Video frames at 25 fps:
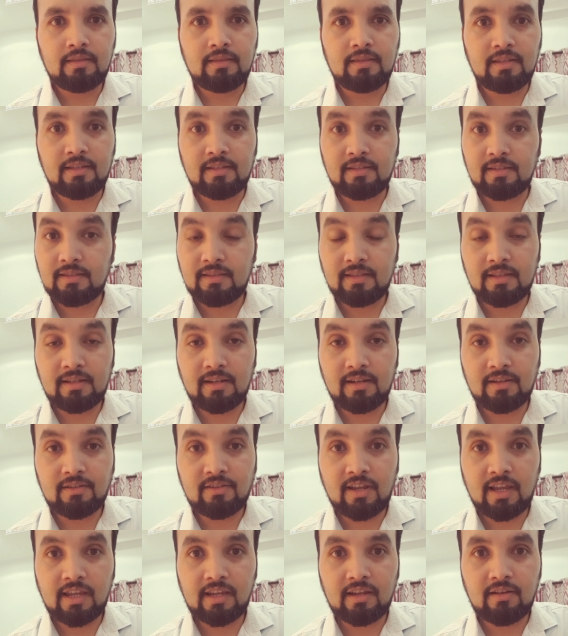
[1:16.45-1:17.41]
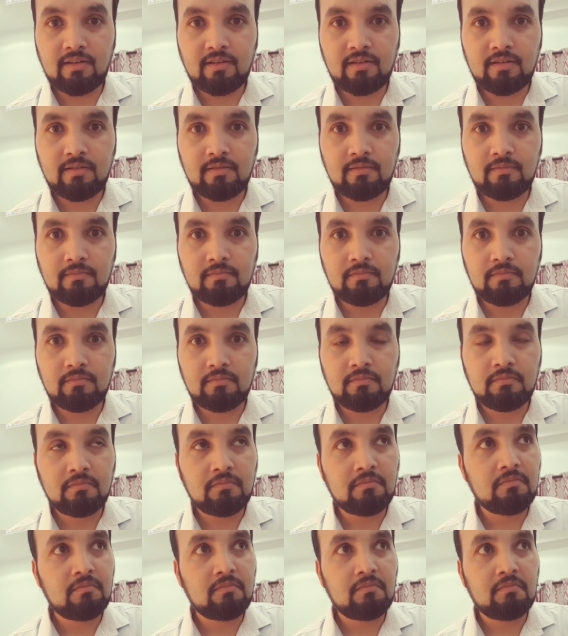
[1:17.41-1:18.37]
This little tiger
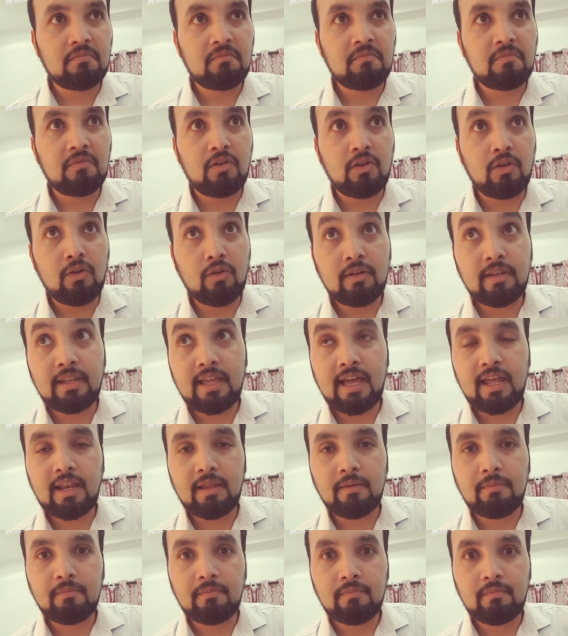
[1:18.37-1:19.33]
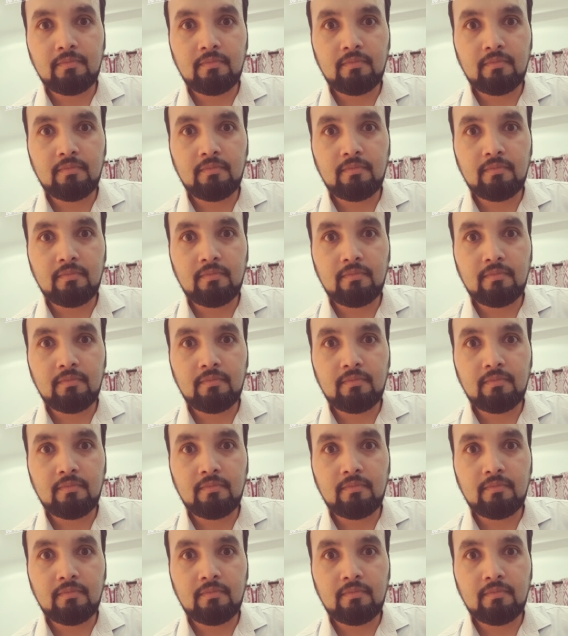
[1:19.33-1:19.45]
looked at it.